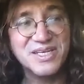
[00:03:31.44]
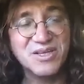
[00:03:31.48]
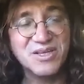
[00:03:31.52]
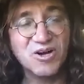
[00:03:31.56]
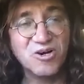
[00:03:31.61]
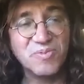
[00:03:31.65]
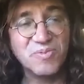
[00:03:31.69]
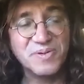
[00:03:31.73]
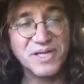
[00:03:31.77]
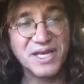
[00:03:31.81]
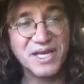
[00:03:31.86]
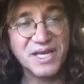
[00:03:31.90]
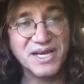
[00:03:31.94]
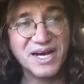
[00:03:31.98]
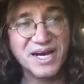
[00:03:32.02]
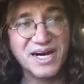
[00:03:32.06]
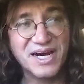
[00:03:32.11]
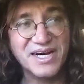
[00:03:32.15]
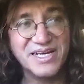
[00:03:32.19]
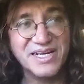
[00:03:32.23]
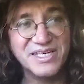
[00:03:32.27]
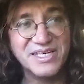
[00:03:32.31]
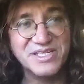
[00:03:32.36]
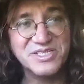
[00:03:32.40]
that
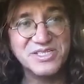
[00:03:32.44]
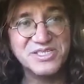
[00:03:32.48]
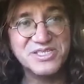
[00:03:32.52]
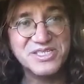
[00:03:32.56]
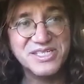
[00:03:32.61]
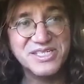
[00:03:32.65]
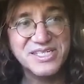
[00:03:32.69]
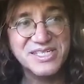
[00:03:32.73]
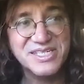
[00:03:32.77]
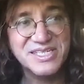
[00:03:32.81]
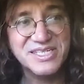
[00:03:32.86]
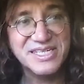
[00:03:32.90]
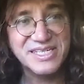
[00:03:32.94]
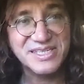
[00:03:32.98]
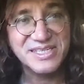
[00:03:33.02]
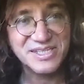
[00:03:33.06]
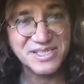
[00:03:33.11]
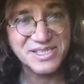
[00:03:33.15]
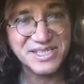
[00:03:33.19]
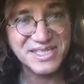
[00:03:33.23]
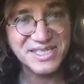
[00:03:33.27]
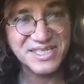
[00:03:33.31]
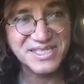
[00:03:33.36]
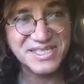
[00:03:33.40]
OpenAI's
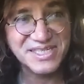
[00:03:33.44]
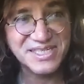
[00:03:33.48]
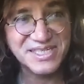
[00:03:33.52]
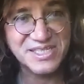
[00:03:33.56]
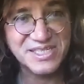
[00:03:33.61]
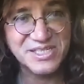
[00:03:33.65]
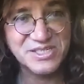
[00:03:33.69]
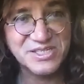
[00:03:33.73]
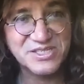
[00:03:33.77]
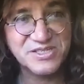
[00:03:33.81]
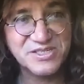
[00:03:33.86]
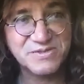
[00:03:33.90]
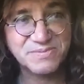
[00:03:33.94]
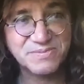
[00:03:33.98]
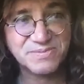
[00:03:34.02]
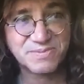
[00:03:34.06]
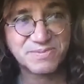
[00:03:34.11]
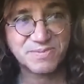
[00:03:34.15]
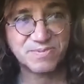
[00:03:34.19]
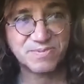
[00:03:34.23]
lead is